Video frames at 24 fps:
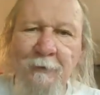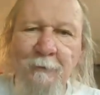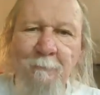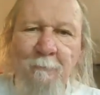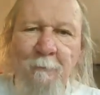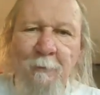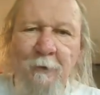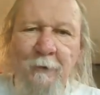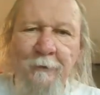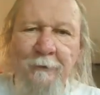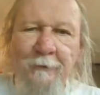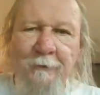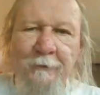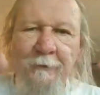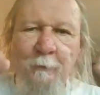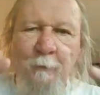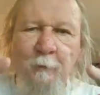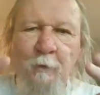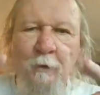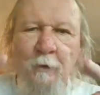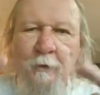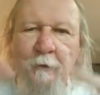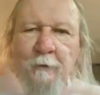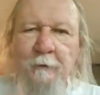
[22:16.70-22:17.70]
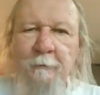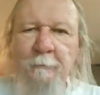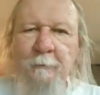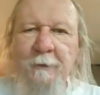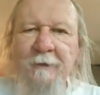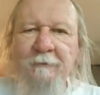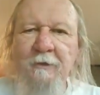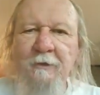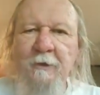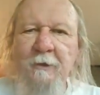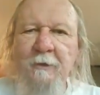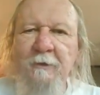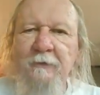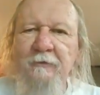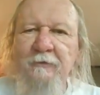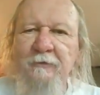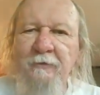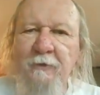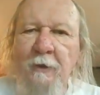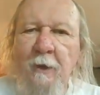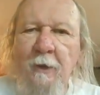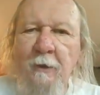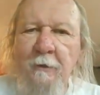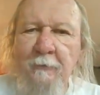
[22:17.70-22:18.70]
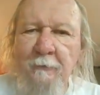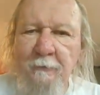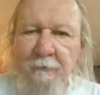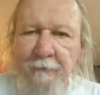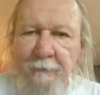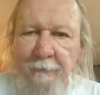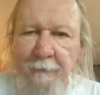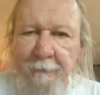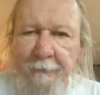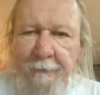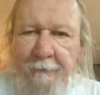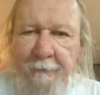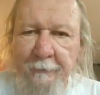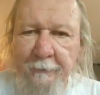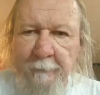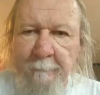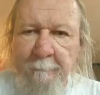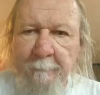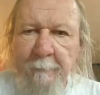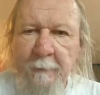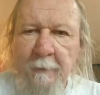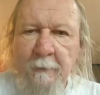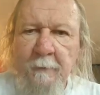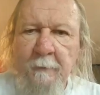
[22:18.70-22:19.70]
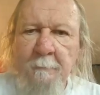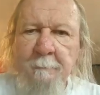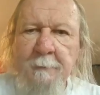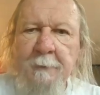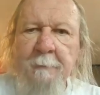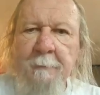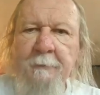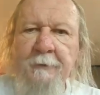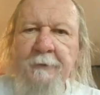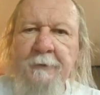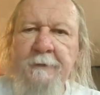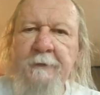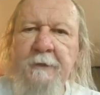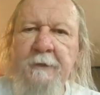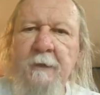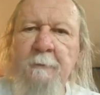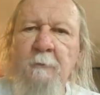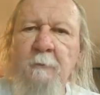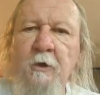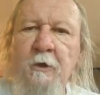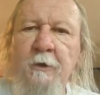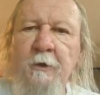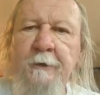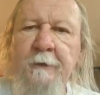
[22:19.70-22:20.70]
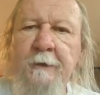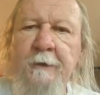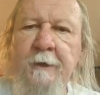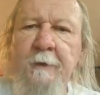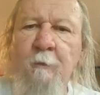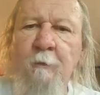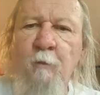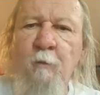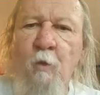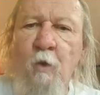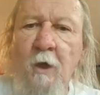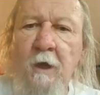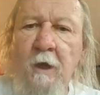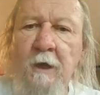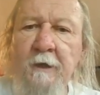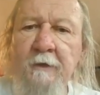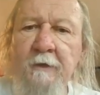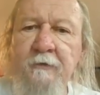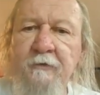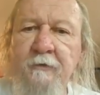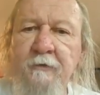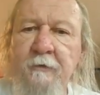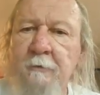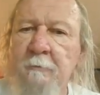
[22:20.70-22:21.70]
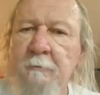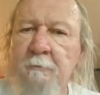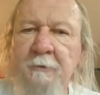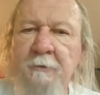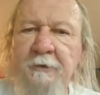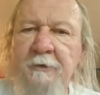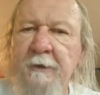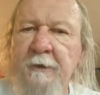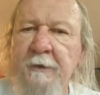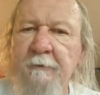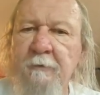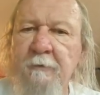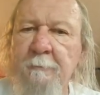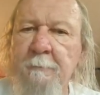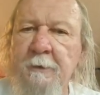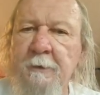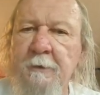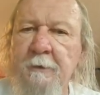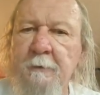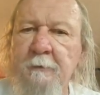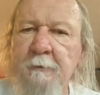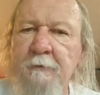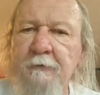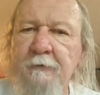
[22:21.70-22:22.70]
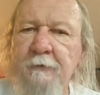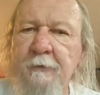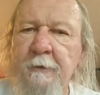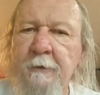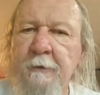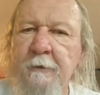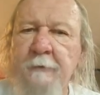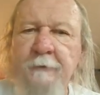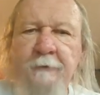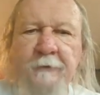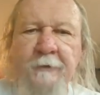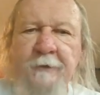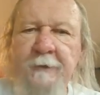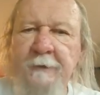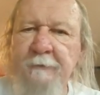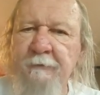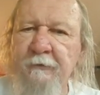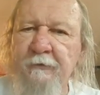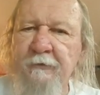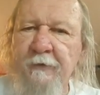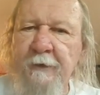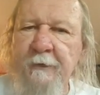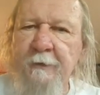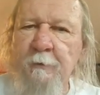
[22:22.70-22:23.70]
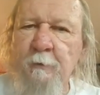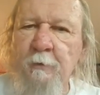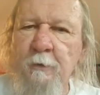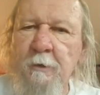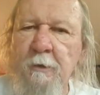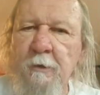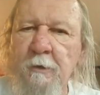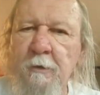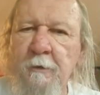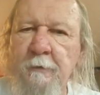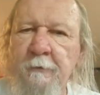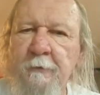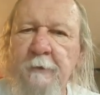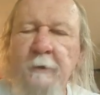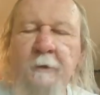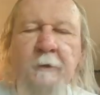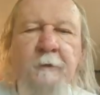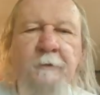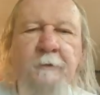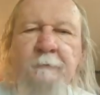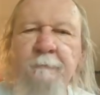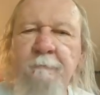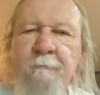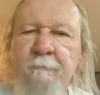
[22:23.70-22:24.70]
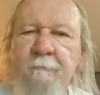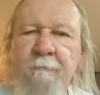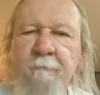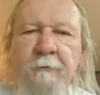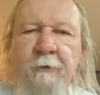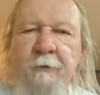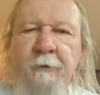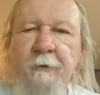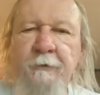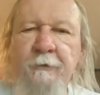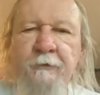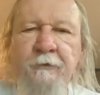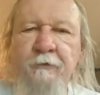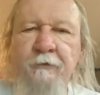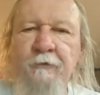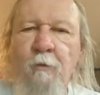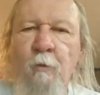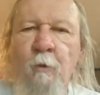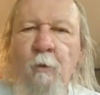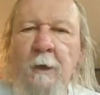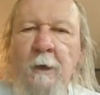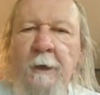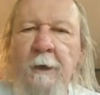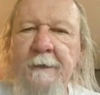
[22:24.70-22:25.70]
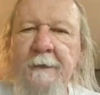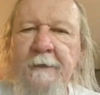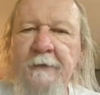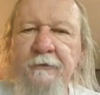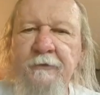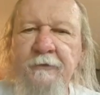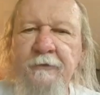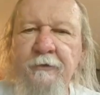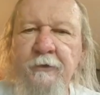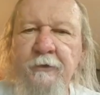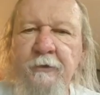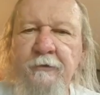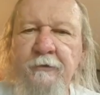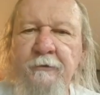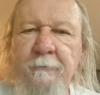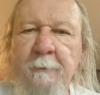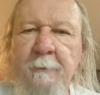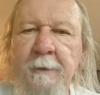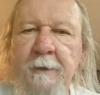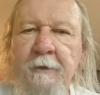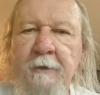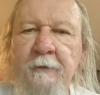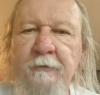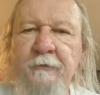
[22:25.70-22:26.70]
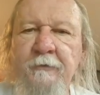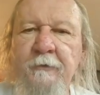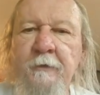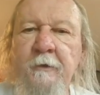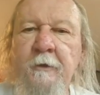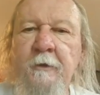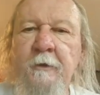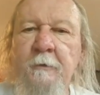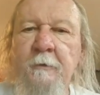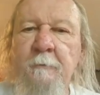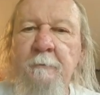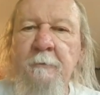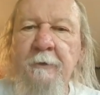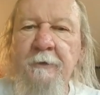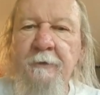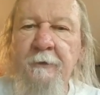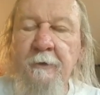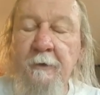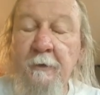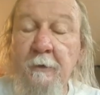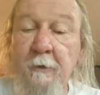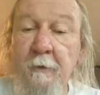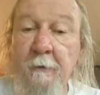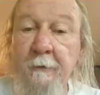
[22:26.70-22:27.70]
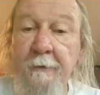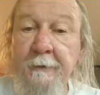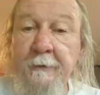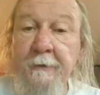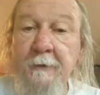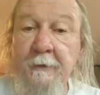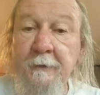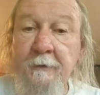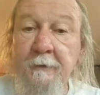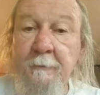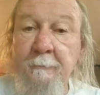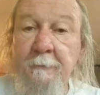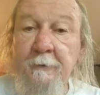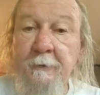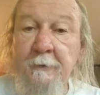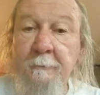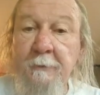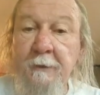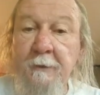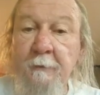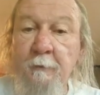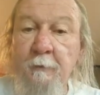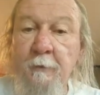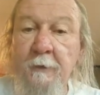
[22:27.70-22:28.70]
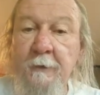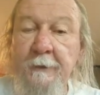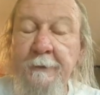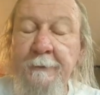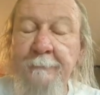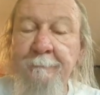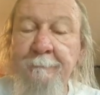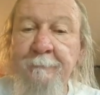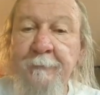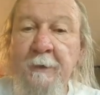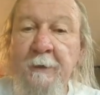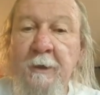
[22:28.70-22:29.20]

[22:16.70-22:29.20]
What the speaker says: pardon the word, we have a lot of stalkers on here. People that come on and watch, but never post, never say a word. They're just quiet as a church mouse, but they're learning a little bit about wine.